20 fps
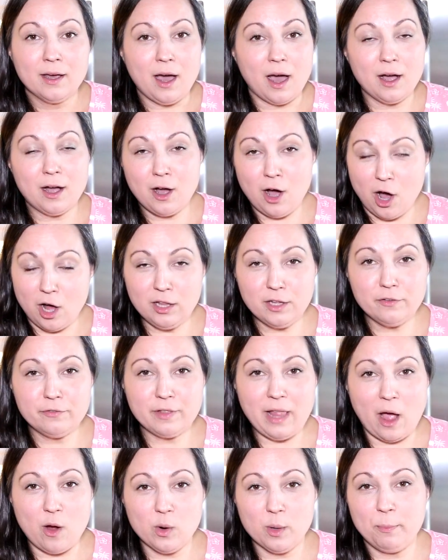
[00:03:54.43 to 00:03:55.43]
a
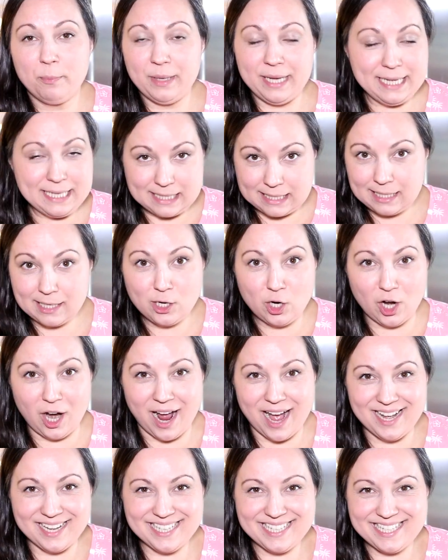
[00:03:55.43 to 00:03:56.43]
cauliflower pizza
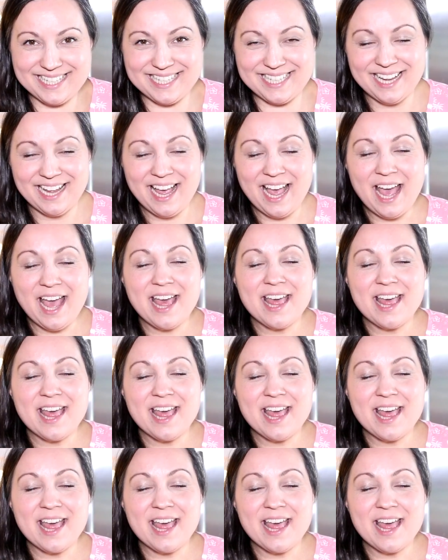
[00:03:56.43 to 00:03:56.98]
crust,